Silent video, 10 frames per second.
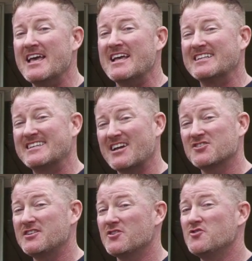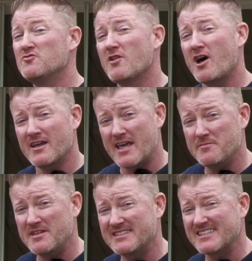It's actually a new law,
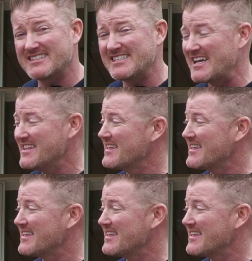AB 68,